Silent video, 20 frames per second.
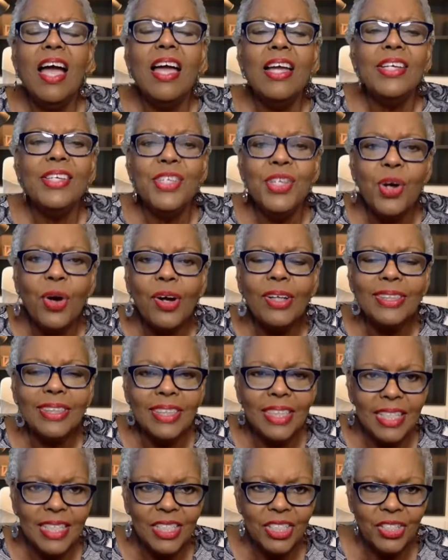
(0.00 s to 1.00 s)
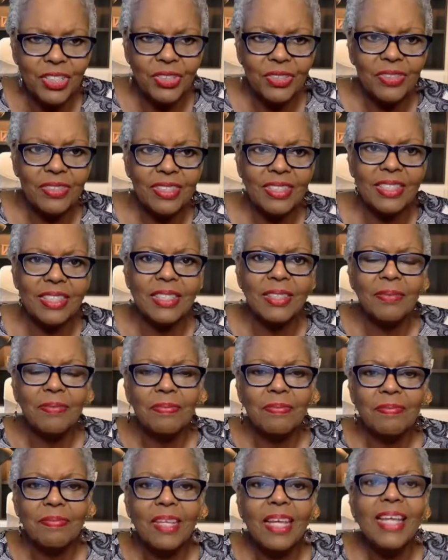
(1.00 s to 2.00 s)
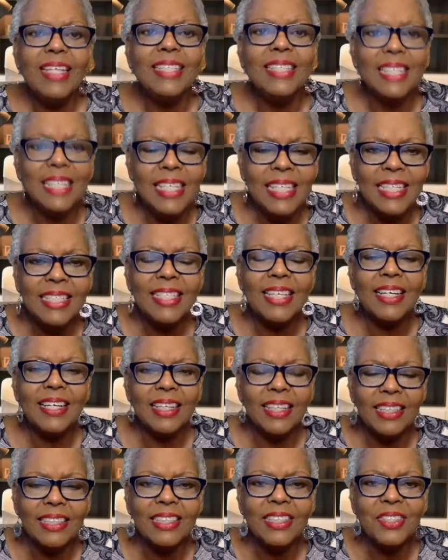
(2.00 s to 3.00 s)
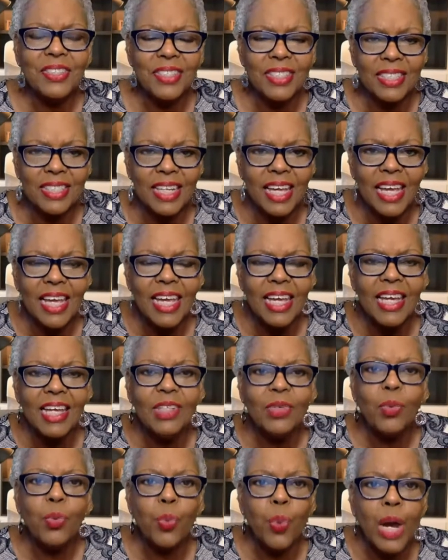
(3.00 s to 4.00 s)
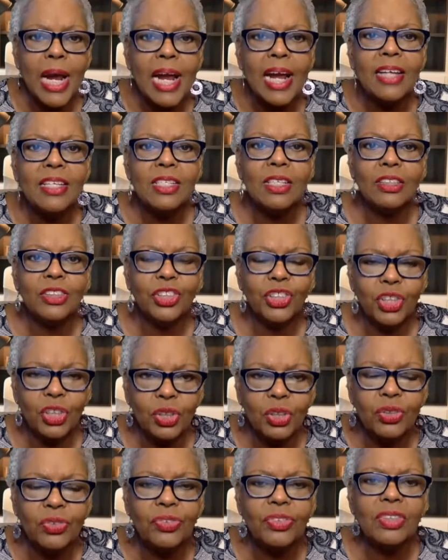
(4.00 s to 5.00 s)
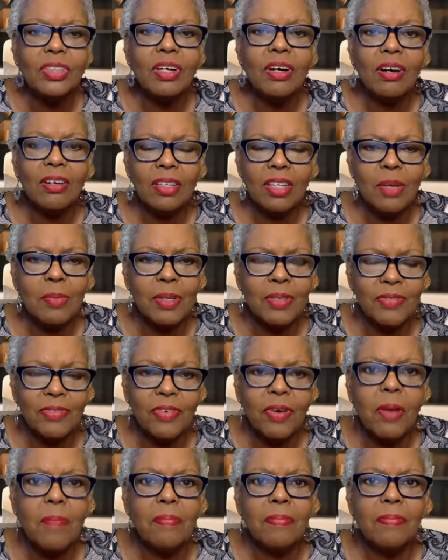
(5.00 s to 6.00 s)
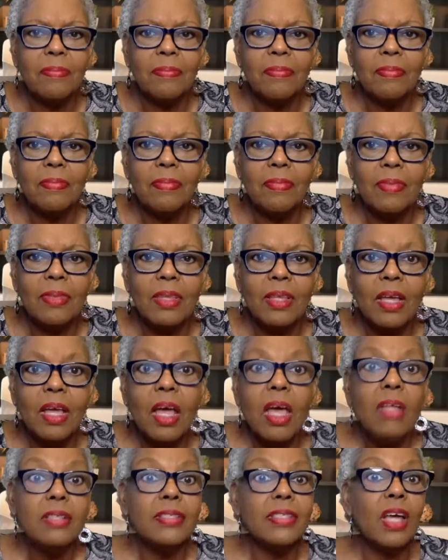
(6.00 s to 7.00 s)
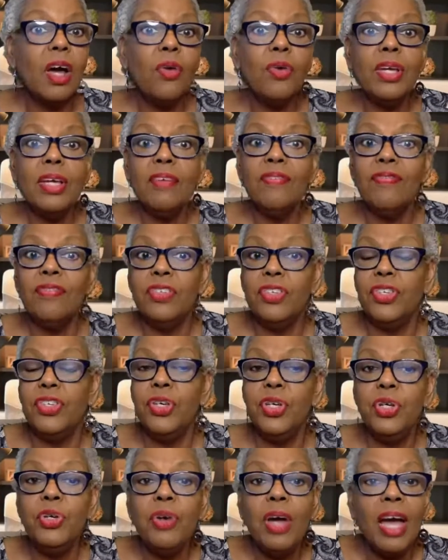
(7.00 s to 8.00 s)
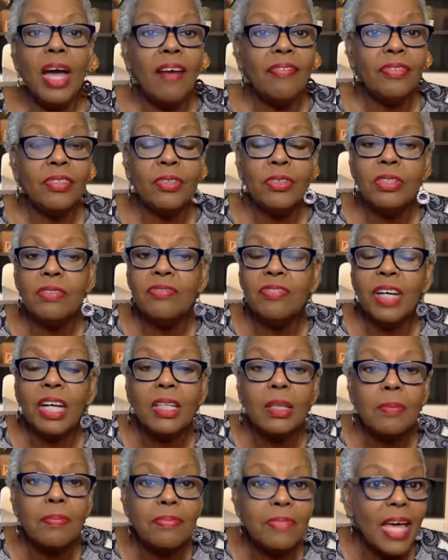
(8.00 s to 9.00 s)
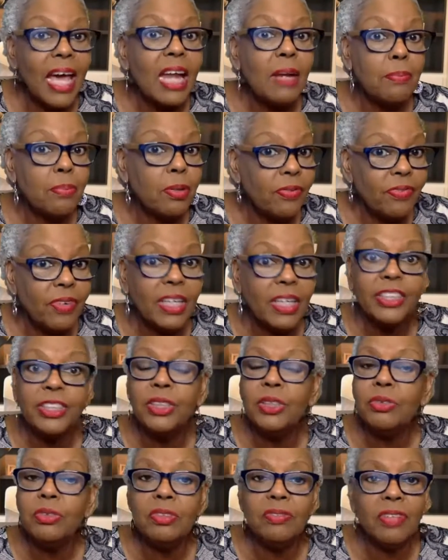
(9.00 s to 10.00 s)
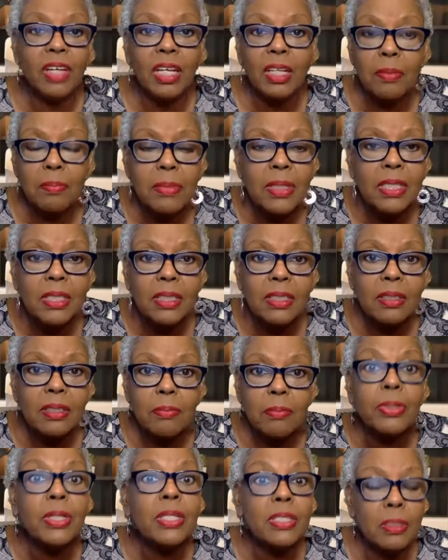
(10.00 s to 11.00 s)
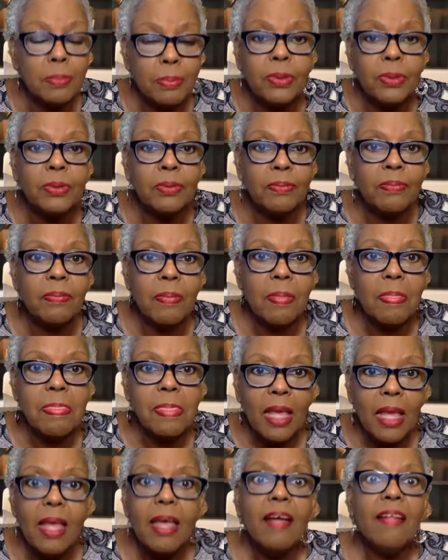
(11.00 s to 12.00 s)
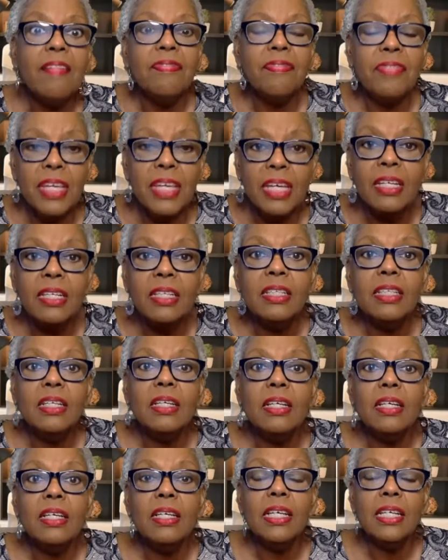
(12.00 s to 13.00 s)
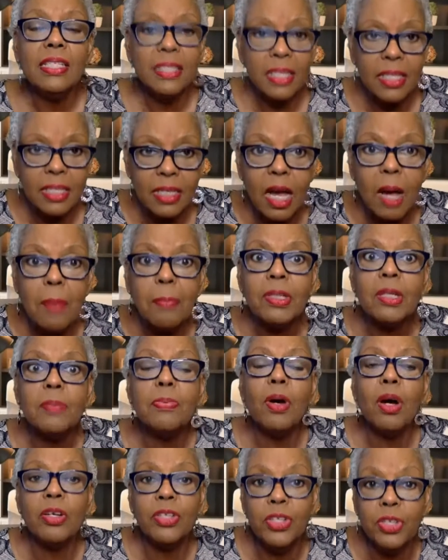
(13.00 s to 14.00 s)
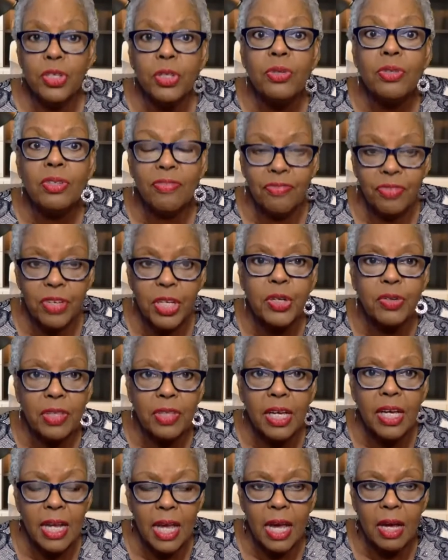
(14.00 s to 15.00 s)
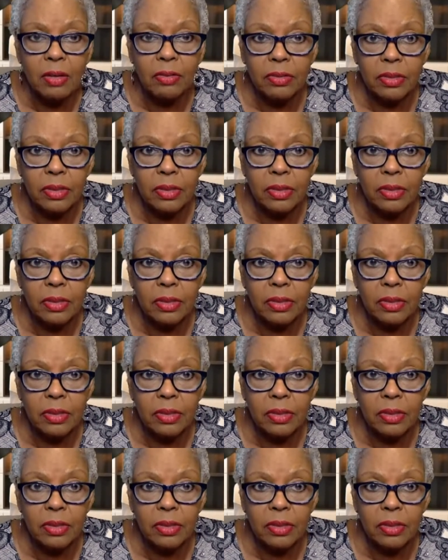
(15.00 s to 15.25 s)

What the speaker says: Your teachers need to understand where your children are coming from. So if you have to develop that professional development principle, then it's incumbent upon you to figure that out.